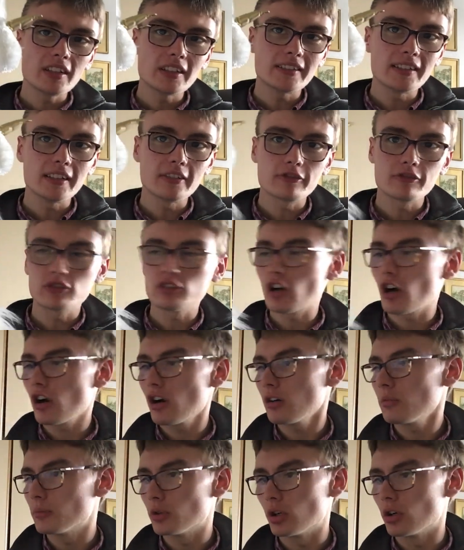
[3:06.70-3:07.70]
this is
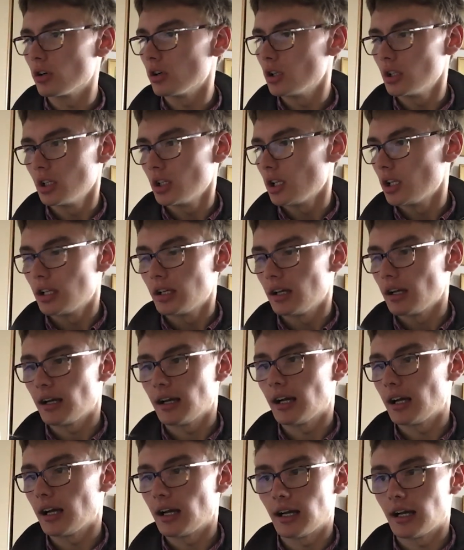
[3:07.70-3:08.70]
from, or
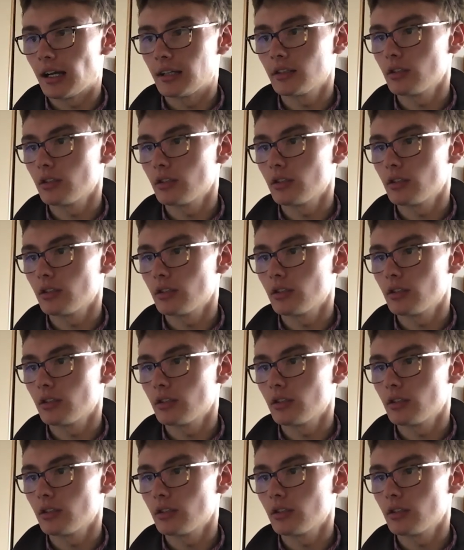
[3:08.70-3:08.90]
I